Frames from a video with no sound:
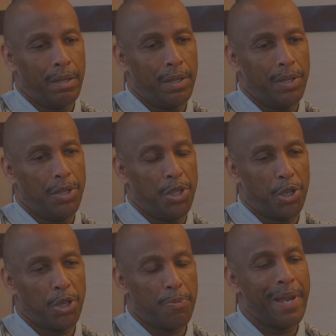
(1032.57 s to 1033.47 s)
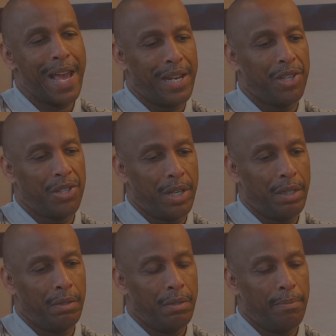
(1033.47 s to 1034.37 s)
you're
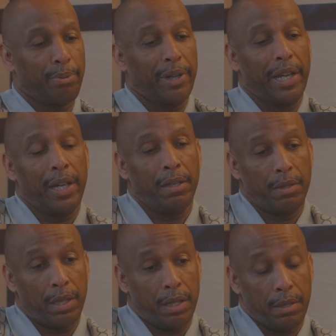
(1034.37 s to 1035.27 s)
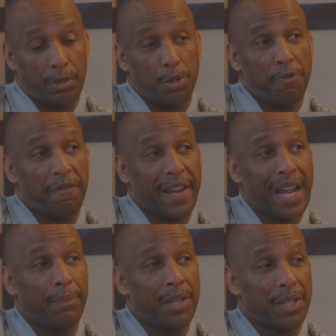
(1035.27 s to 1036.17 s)
managing bringing the two
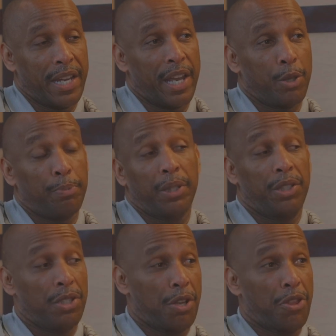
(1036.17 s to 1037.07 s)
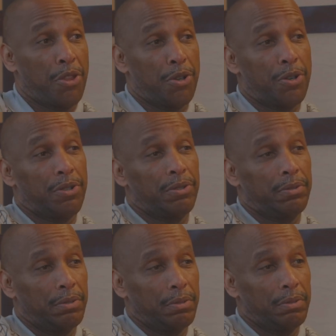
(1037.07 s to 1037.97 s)
families together, but there's a third